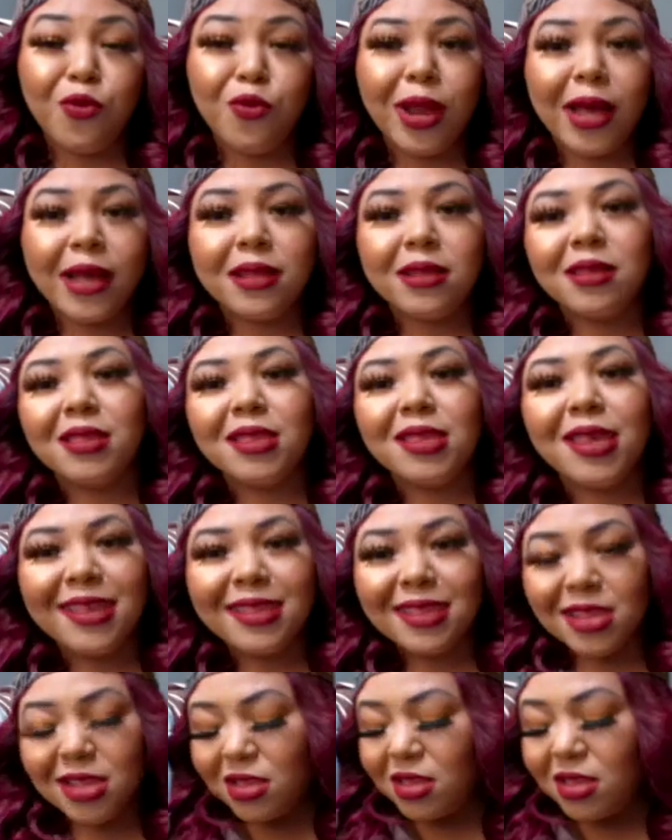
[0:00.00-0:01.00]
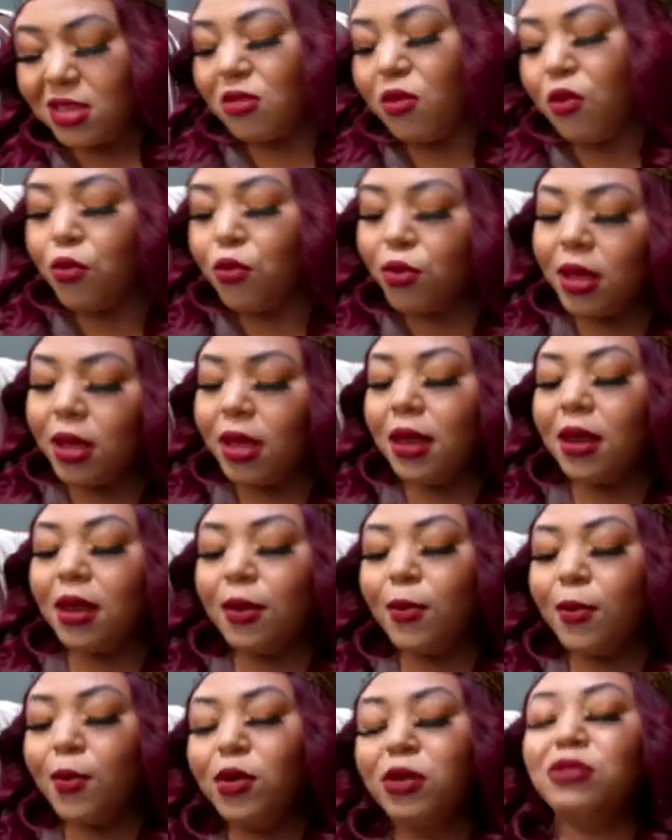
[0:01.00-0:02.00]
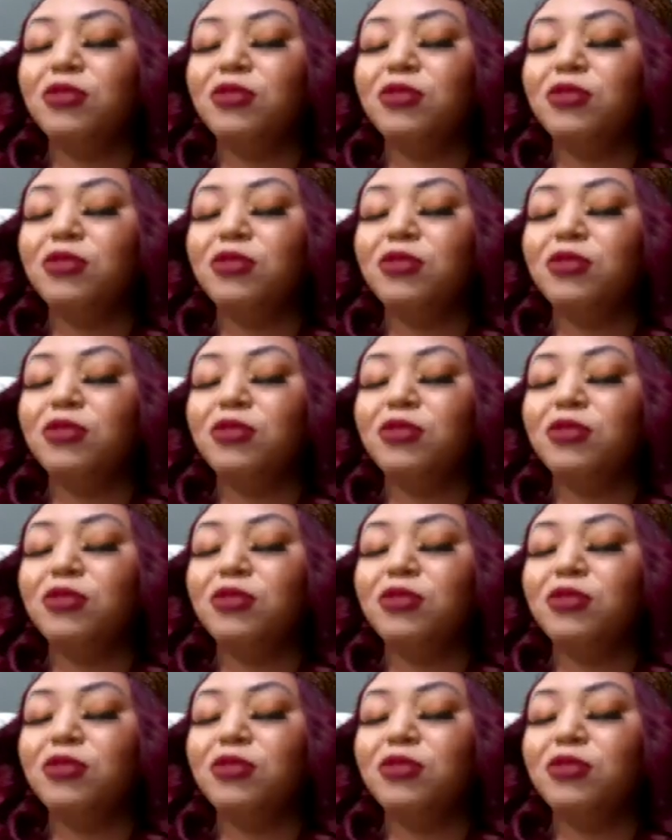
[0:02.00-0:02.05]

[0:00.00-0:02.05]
like the taste of soda anymore.